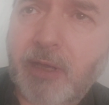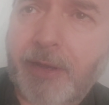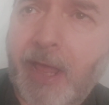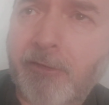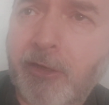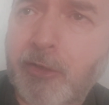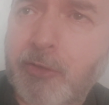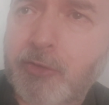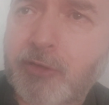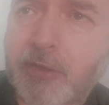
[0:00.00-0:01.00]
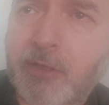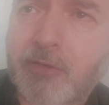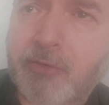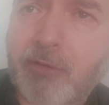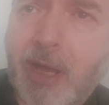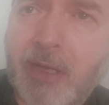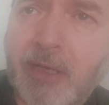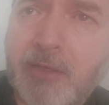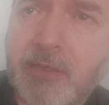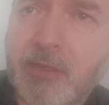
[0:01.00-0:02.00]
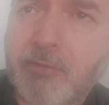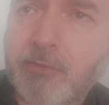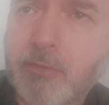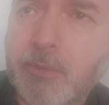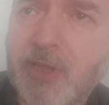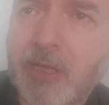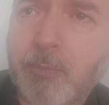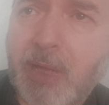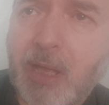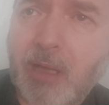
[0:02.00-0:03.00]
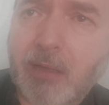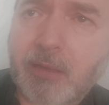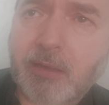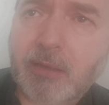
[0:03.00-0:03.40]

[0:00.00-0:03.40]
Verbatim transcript: an arrow's jutted strike hitting true within the mark.